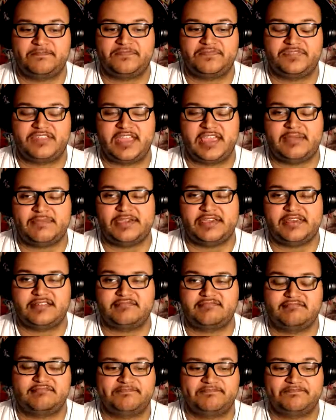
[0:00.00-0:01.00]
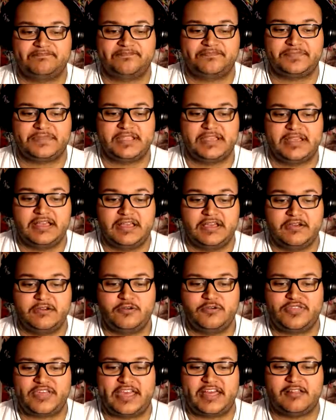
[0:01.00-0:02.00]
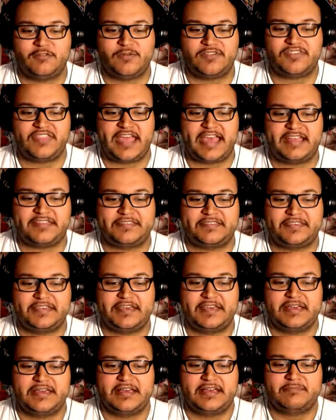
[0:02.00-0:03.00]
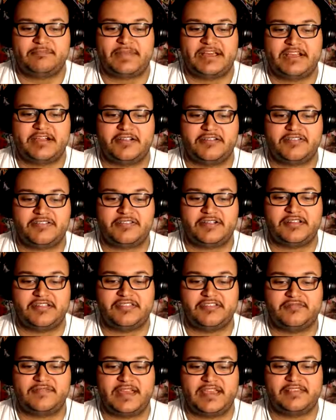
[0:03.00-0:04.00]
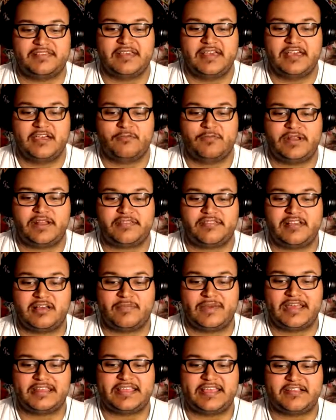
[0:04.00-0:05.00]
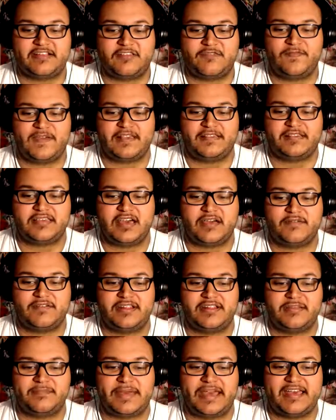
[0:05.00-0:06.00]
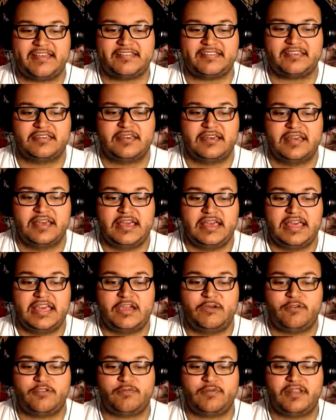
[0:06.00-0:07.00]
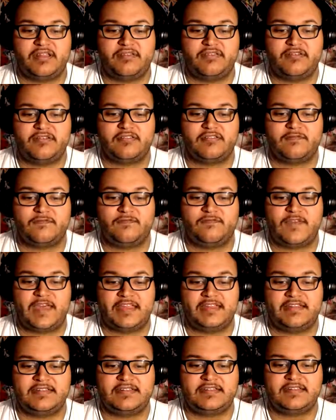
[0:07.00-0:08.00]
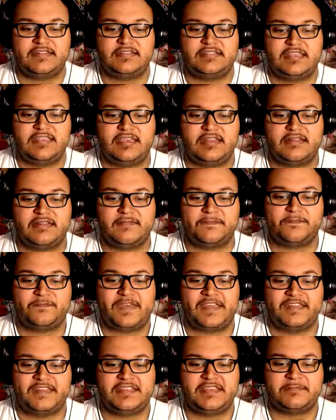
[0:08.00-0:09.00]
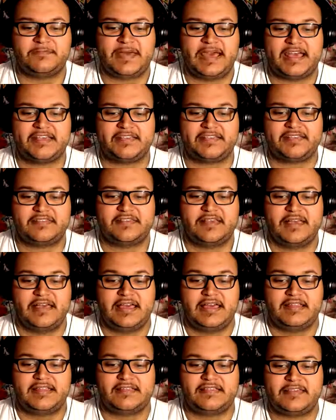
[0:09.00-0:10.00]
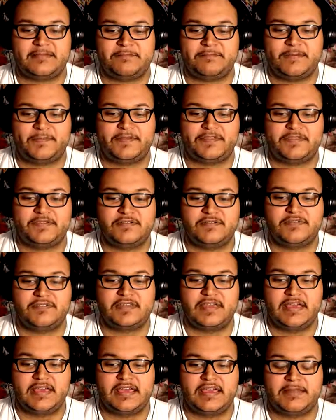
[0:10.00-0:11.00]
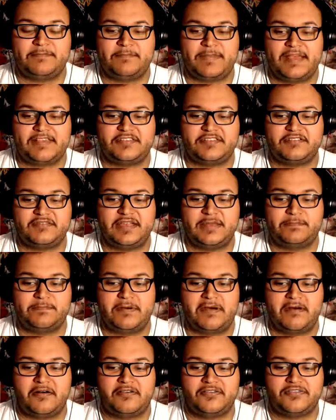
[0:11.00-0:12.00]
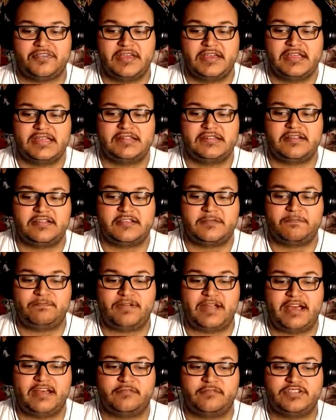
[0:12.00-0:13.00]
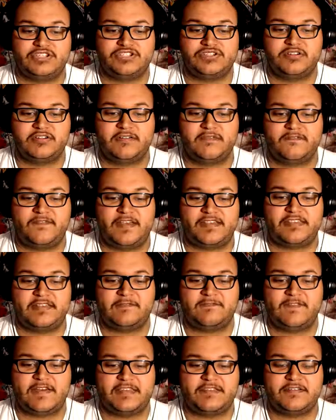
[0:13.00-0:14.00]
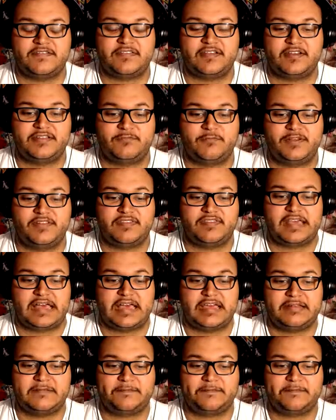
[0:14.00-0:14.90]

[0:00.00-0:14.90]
Damian. Who the hell was that? My heart started to race when I saw my attacker's face covered in a mask. It was one of those Vendian masks that some people used in masquerade balls, dark brown with short pheasant feathers on one side.